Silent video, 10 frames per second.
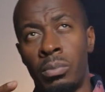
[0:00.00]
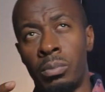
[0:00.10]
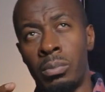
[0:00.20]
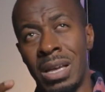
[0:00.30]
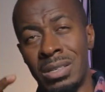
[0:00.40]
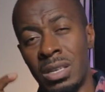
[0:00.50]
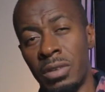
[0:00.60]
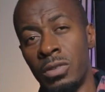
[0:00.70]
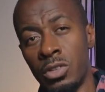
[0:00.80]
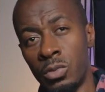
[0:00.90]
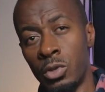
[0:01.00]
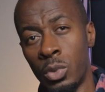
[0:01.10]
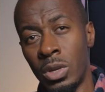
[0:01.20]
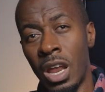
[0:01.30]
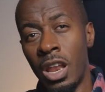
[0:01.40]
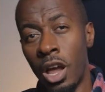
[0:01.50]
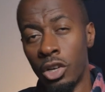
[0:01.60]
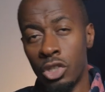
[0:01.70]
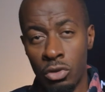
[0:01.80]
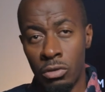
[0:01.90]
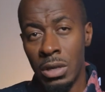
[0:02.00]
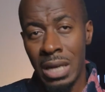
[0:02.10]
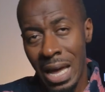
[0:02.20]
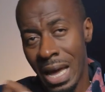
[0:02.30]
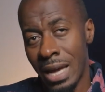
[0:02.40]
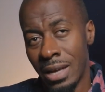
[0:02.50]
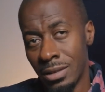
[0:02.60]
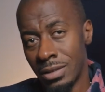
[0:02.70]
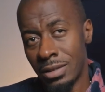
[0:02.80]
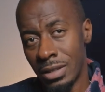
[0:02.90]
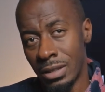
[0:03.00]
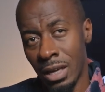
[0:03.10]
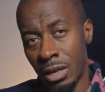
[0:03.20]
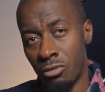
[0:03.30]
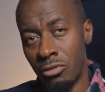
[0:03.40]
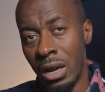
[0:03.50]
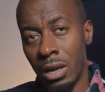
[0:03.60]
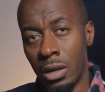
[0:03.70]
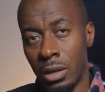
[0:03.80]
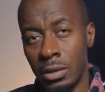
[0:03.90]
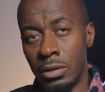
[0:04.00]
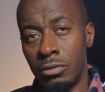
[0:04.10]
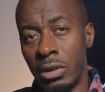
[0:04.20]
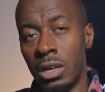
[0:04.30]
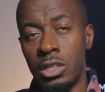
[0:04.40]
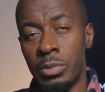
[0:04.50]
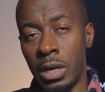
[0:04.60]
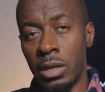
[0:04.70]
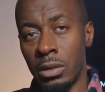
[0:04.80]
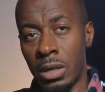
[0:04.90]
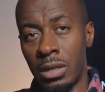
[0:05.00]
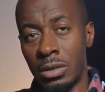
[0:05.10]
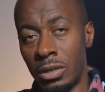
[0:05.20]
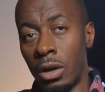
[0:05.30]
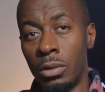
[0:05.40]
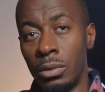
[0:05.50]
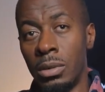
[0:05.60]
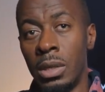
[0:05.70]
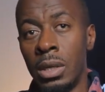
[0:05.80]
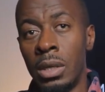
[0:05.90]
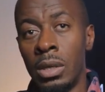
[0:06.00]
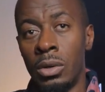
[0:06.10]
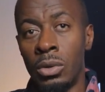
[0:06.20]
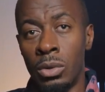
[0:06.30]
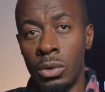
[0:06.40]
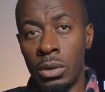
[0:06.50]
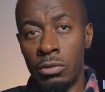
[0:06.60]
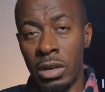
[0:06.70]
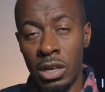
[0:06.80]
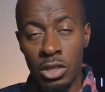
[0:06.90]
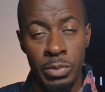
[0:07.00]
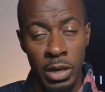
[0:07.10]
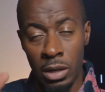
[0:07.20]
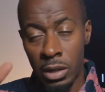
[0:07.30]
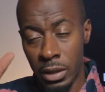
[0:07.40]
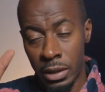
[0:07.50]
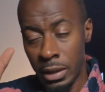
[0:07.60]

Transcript: makes a difference between a luxury and like a regular schmegular kind of doll or regular schmegular